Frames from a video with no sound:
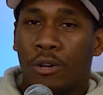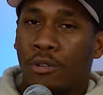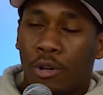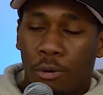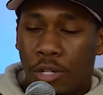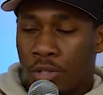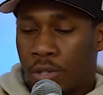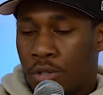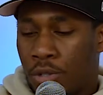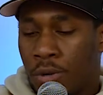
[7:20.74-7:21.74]
you know what he's going
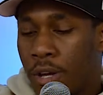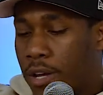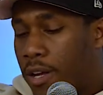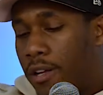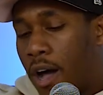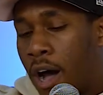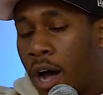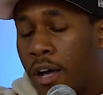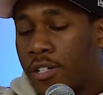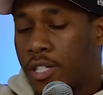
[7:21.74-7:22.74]
to do.
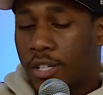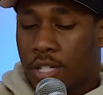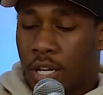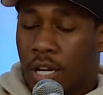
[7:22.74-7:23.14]
6th seed,